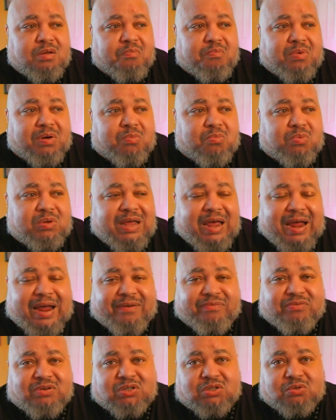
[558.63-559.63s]
But we
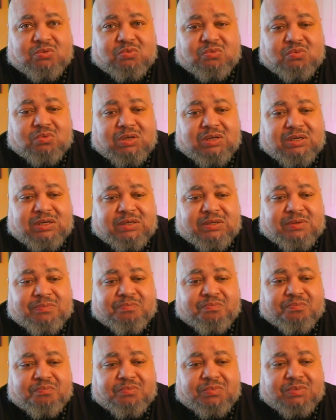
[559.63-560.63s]
have to
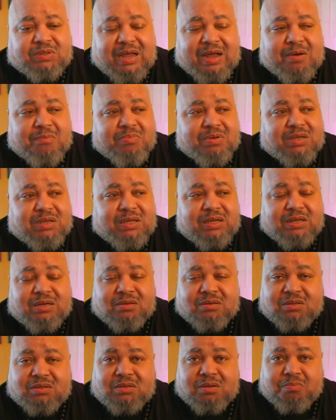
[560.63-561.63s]
now
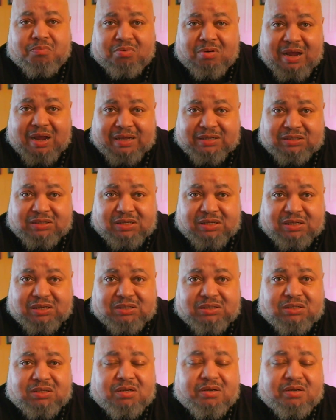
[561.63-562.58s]
begin the process